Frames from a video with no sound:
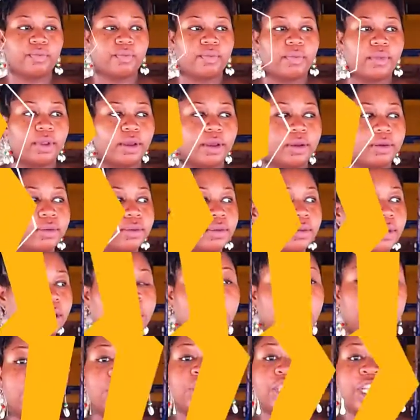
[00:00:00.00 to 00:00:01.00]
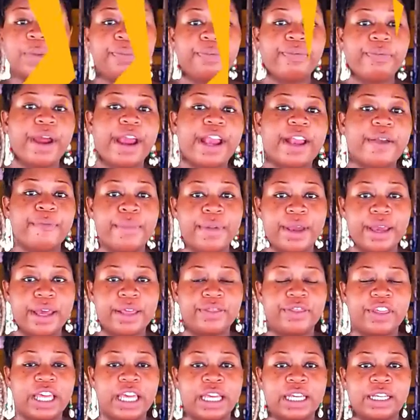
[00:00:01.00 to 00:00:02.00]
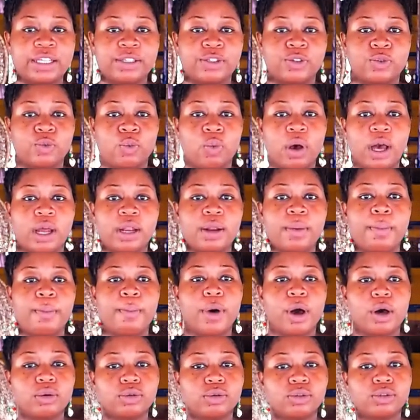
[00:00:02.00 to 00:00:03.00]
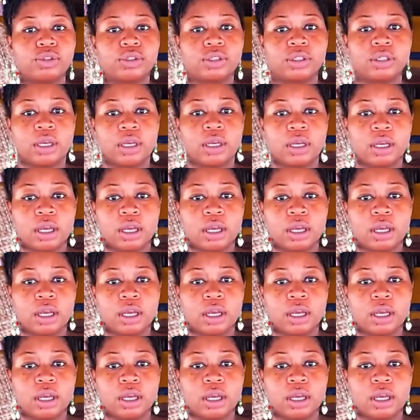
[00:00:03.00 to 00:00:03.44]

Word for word: the shipwreck myth is what most